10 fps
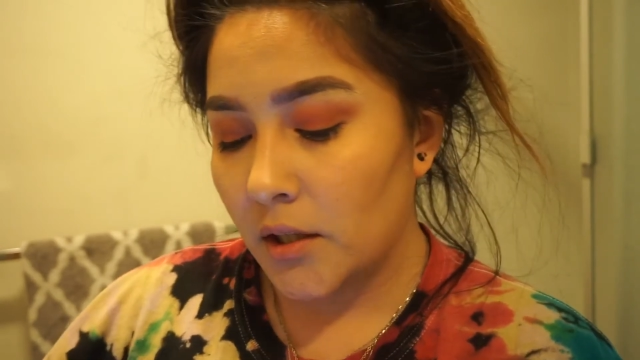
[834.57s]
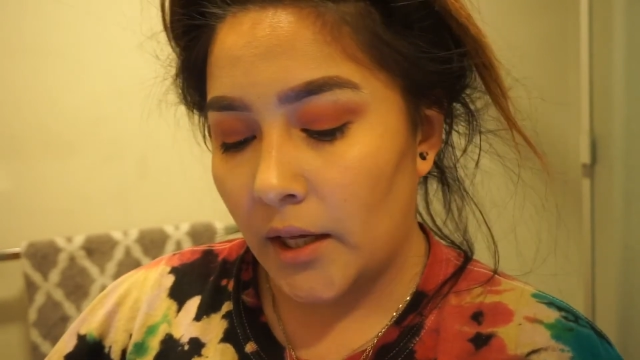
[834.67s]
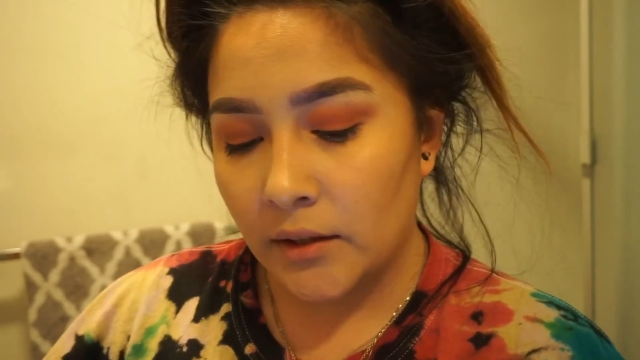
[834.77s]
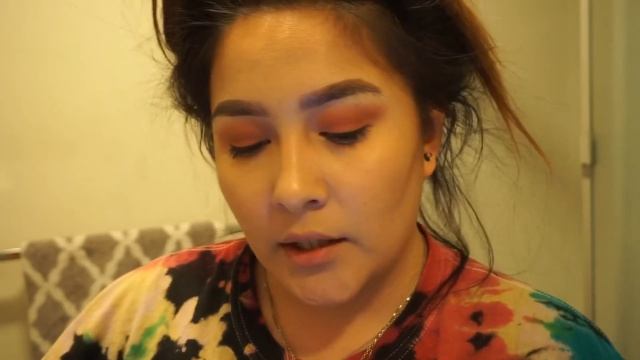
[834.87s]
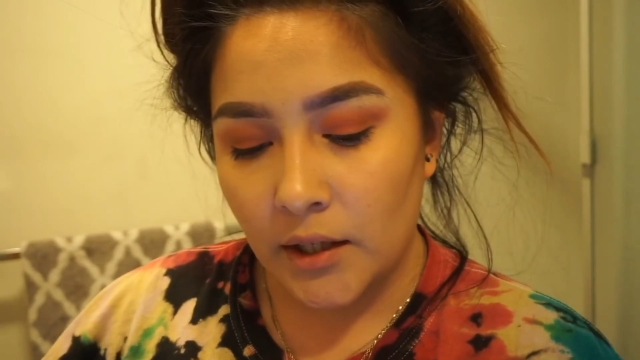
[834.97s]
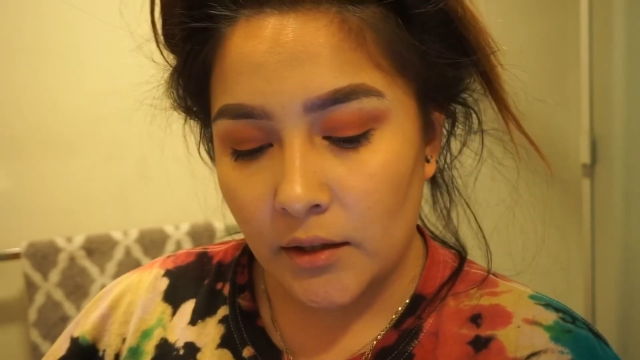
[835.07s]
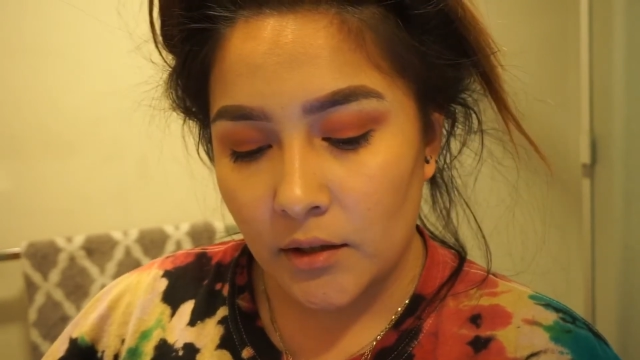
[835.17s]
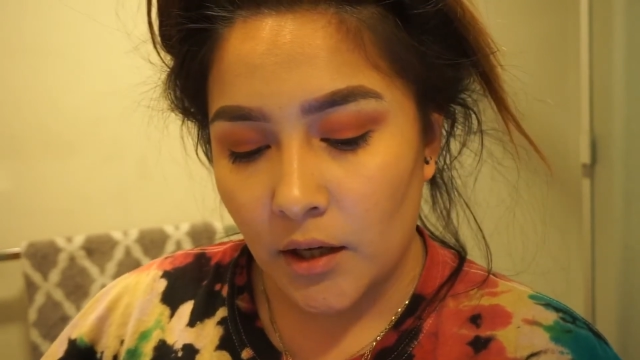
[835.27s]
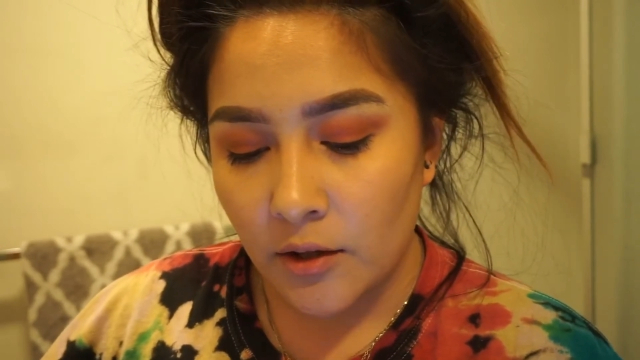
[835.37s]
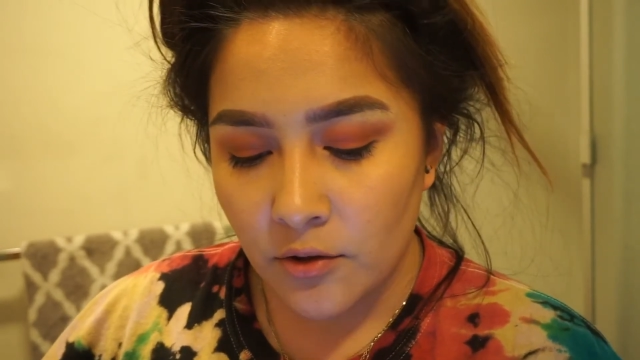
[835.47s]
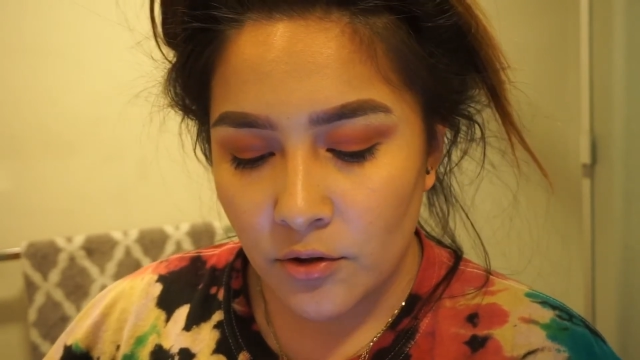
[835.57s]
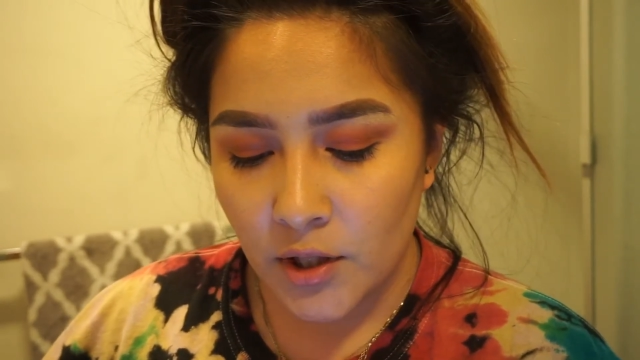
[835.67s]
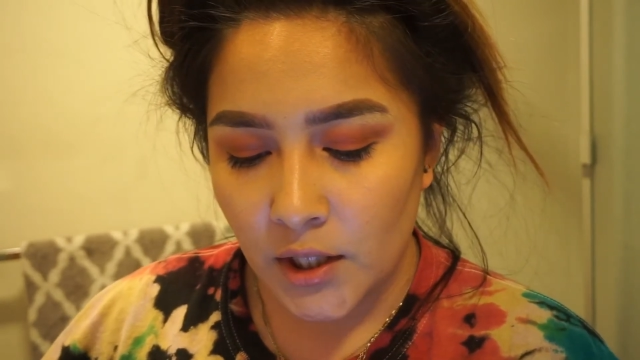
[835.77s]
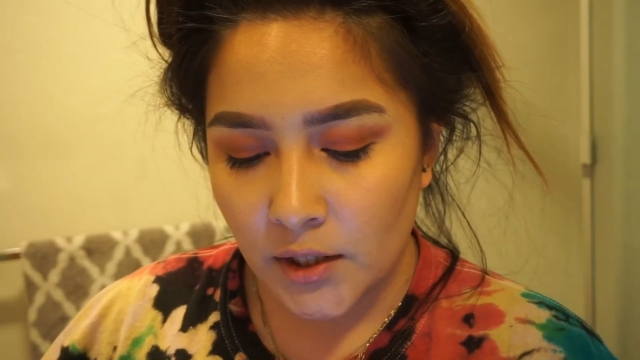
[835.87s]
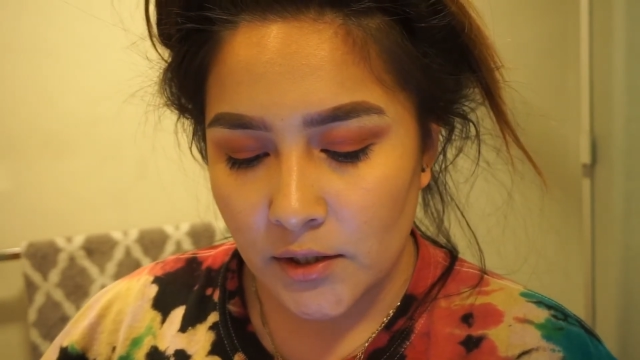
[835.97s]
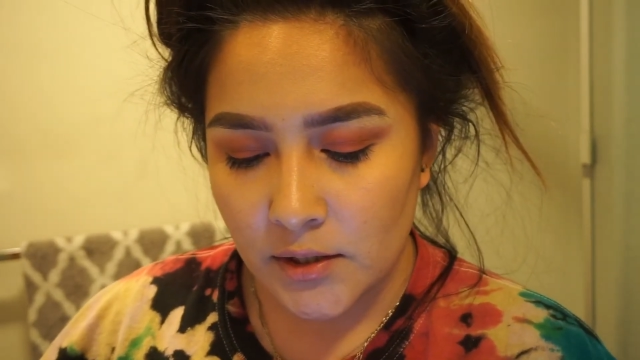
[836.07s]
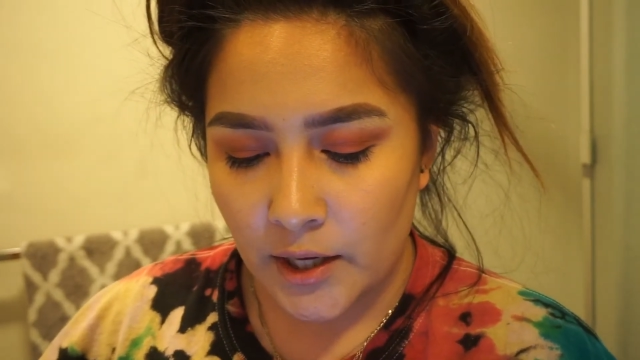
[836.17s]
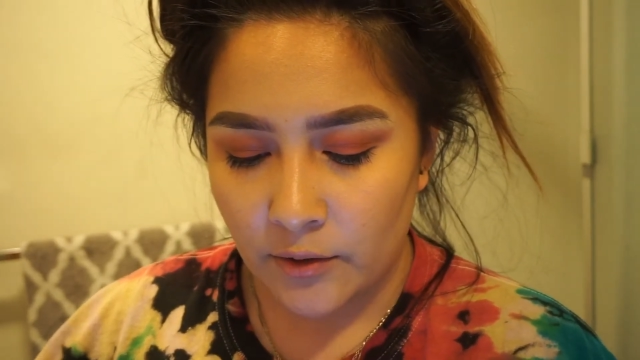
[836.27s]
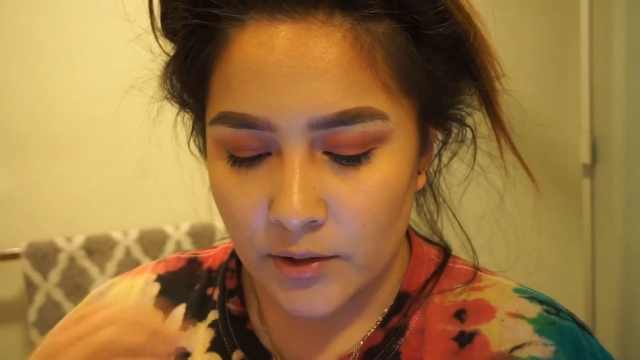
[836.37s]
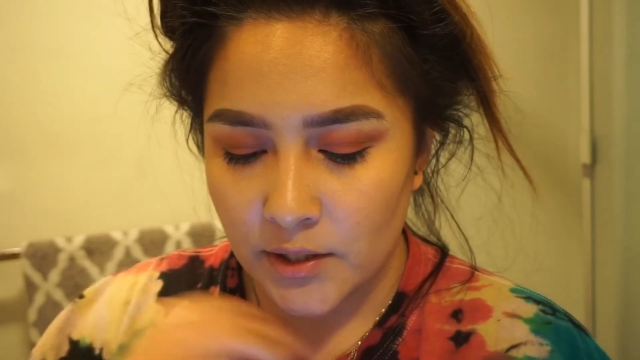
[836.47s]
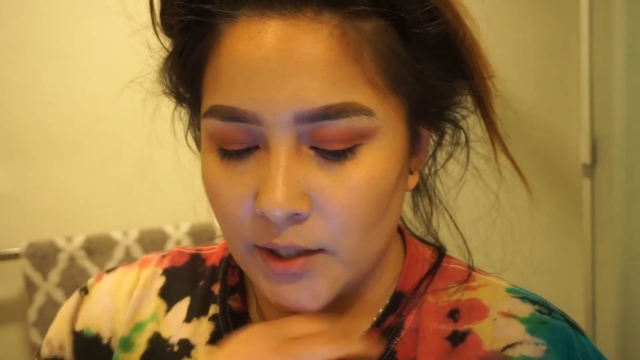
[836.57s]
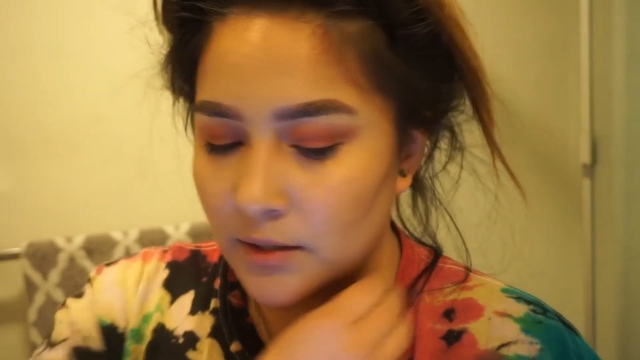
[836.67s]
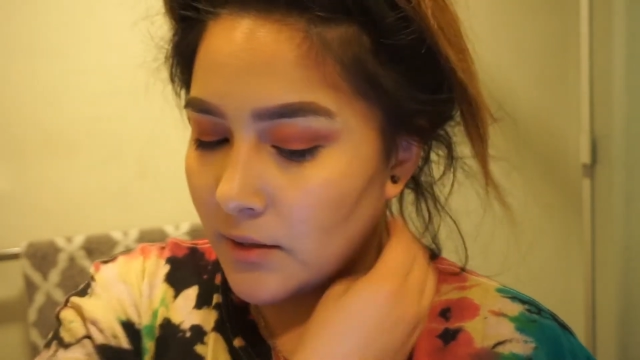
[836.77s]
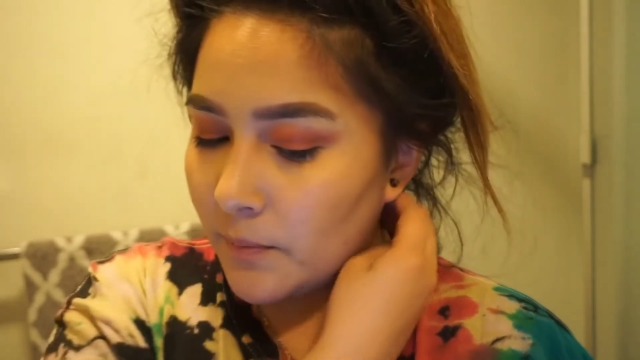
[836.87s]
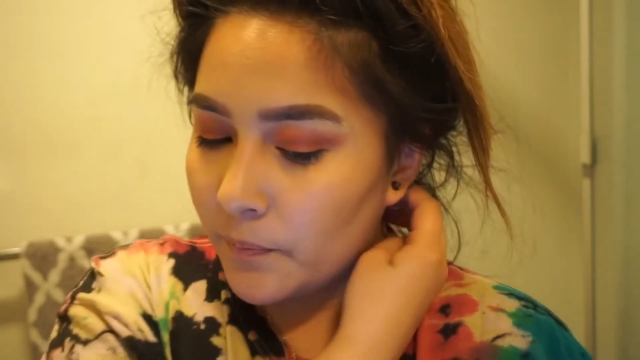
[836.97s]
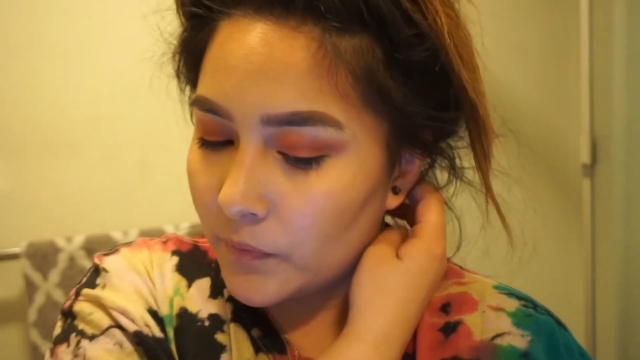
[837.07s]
And then the other thing is how it says